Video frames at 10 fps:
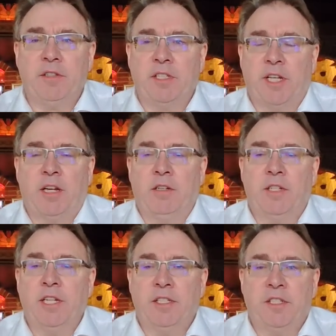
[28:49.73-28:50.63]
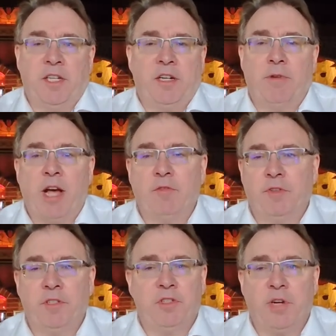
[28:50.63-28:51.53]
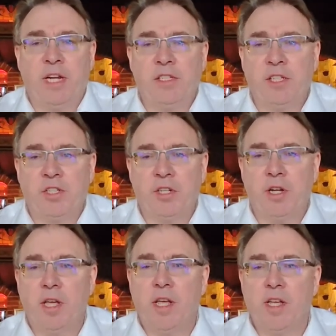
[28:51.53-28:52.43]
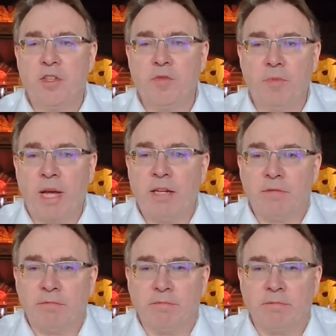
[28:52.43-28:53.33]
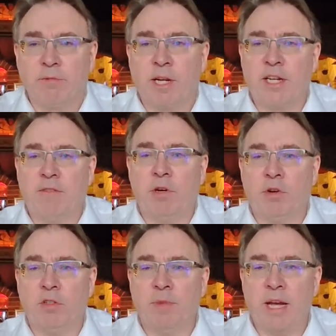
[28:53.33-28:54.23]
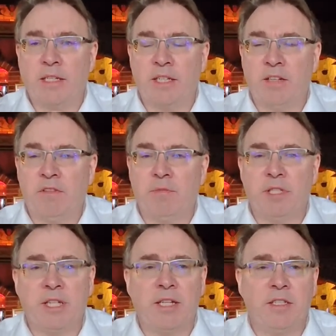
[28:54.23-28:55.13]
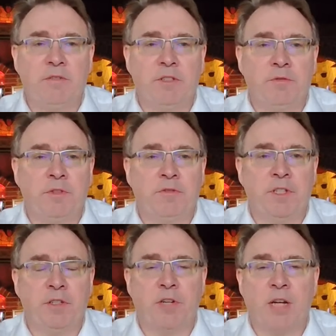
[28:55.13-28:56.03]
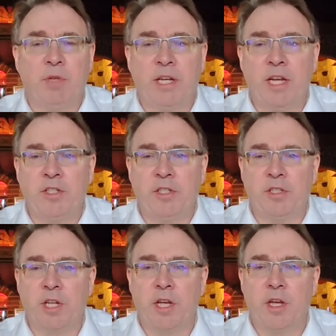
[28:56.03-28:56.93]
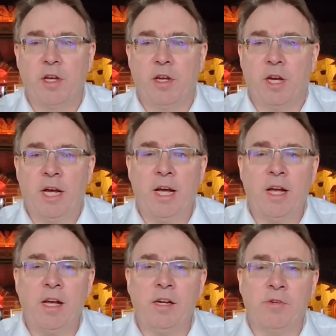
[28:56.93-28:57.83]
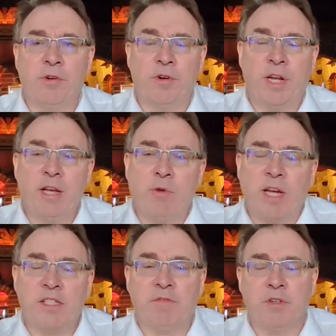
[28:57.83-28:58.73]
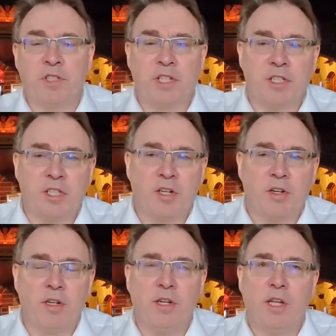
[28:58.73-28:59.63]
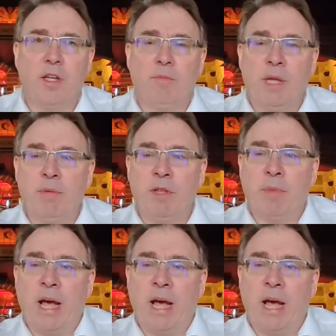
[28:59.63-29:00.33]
deal and the seller needs to stick around for the transition, you might want to have a holdback to give them incentive to fulfill their obligations. Or likewise, if there's a concern, maybe